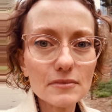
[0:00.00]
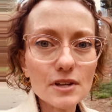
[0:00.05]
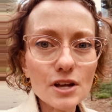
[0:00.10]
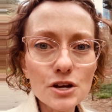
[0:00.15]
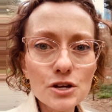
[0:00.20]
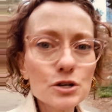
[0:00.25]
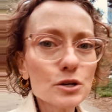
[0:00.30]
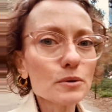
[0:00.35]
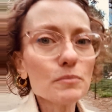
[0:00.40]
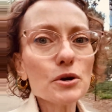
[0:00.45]

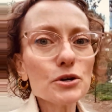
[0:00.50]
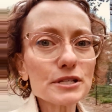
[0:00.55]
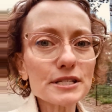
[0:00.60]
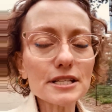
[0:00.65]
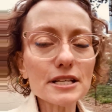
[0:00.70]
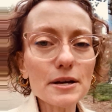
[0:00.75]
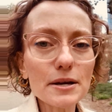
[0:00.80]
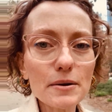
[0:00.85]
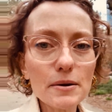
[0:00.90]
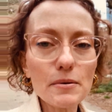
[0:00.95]
you're
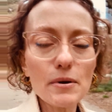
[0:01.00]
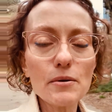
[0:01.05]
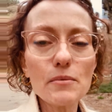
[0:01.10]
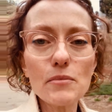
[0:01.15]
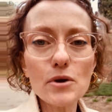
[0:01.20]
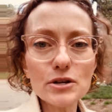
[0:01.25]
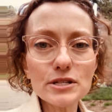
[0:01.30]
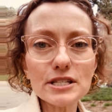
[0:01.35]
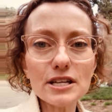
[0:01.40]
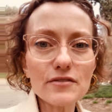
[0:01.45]
mostly
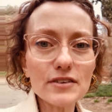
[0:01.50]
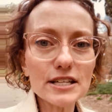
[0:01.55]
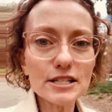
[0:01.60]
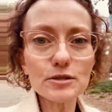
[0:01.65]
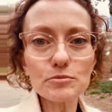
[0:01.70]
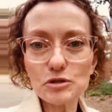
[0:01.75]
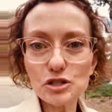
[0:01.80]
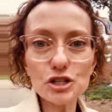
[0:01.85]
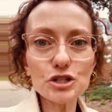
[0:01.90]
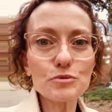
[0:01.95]
most of us
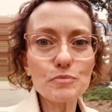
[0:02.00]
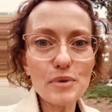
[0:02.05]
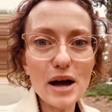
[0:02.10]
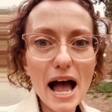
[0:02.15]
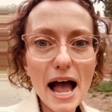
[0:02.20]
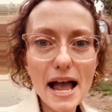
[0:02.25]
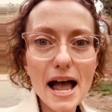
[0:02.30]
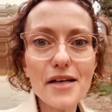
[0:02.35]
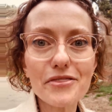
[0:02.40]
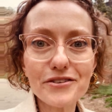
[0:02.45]
just
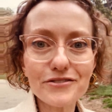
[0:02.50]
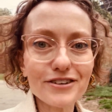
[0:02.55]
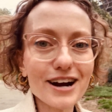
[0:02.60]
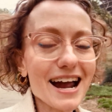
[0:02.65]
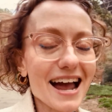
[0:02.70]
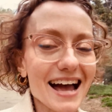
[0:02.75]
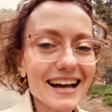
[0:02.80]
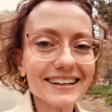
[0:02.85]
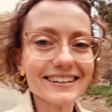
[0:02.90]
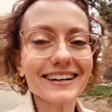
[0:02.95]
buy on the
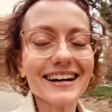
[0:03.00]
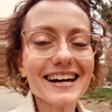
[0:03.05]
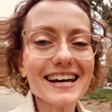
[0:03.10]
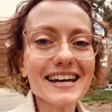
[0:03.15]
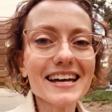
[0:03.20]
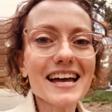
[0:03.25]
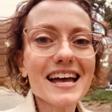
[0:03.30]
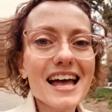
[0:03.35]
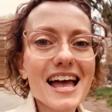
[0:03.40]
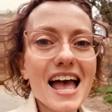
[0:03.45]
rack right